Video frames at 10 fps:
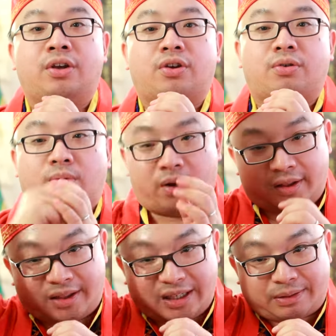You
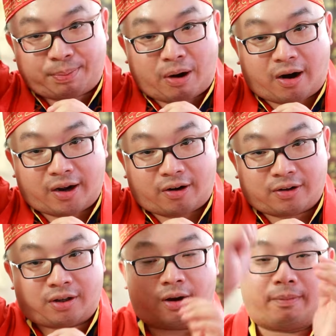want this part
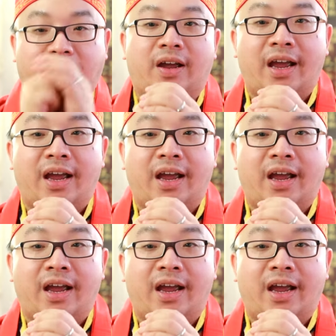on top of your